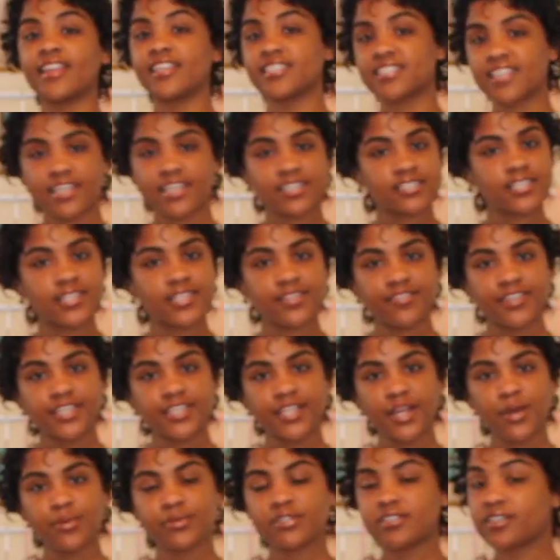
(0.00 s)
let's get into the
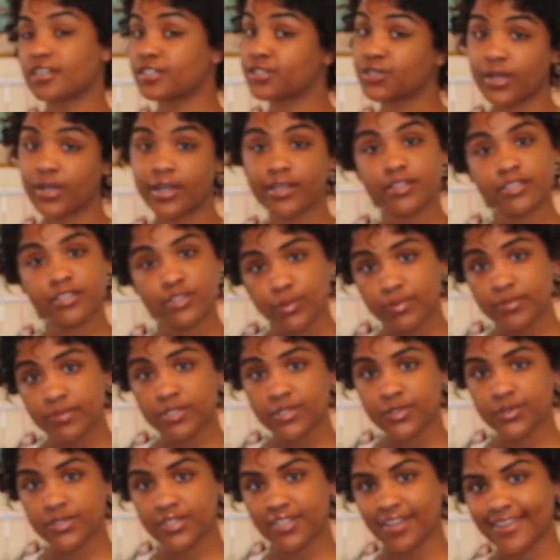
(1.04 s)
video and start trying the
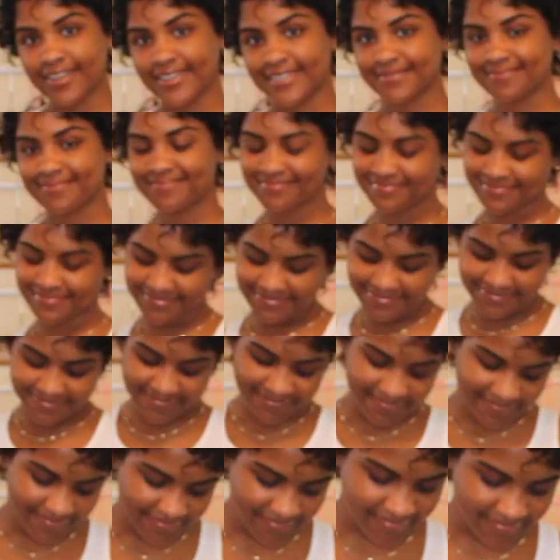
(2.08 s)
swimsuits on.
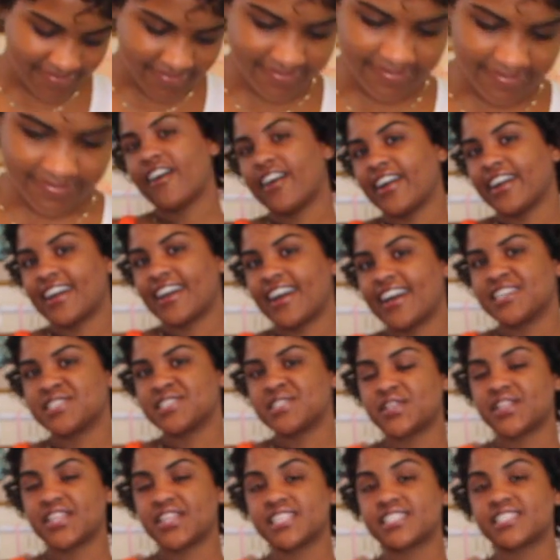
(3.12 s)
Alright guys,
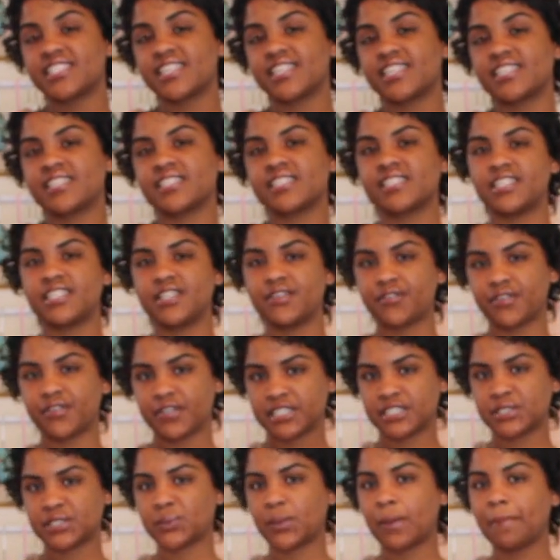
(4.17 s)
so this is the
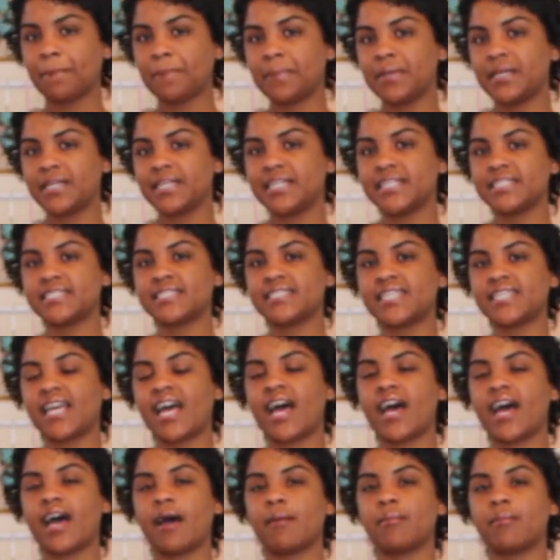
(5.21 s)
first swim piece.
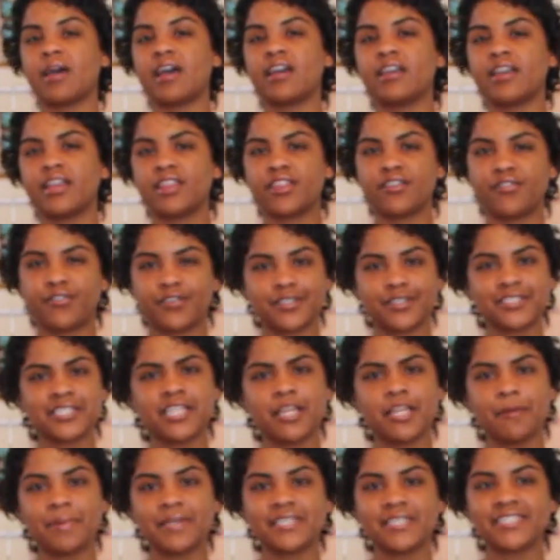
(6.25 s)
Um, in the first
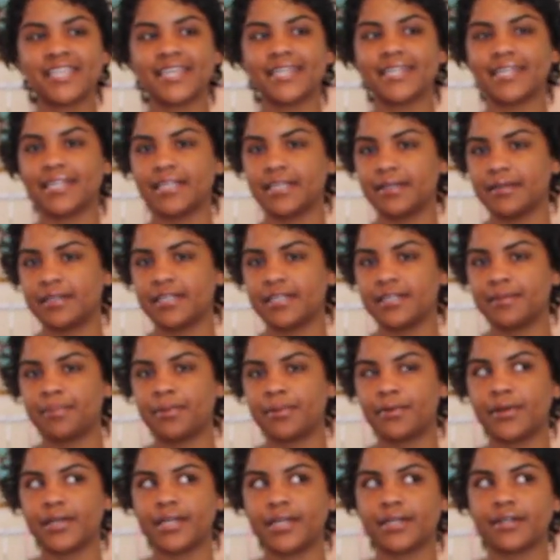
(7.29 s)
clip I said L E
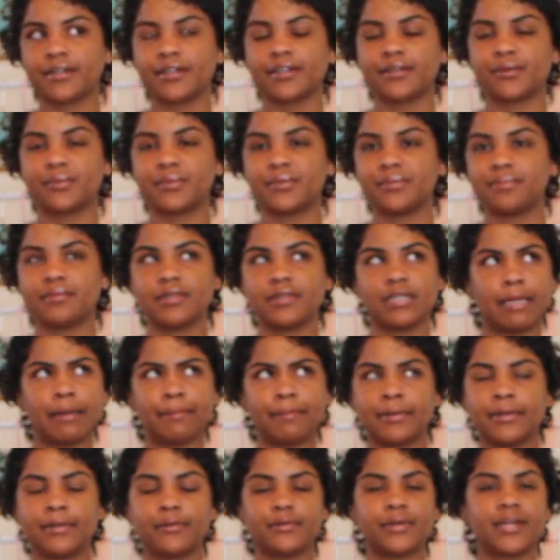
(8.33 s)
Point or L E
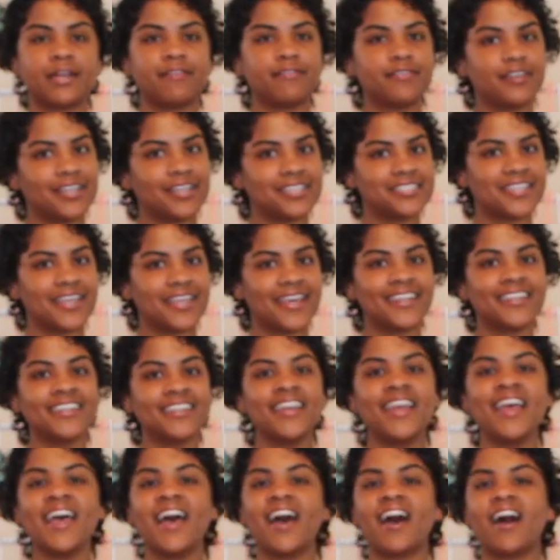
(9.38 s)
Point, whatever I said.
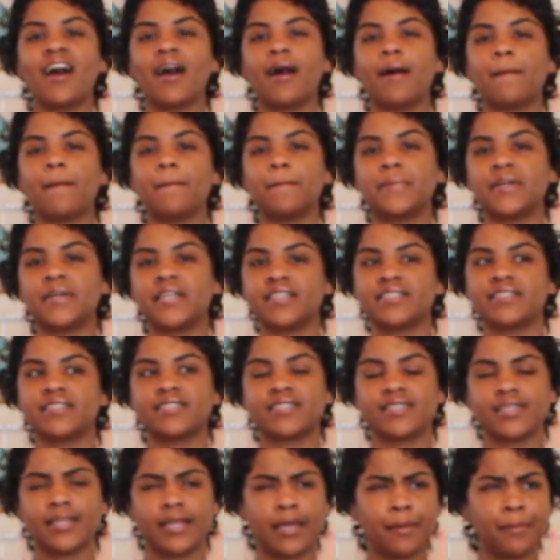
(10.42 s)
Um, but
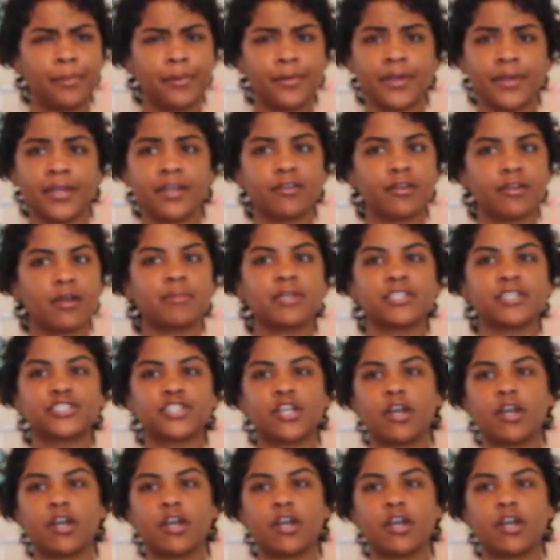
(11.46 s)
it's L E Point, or I'm not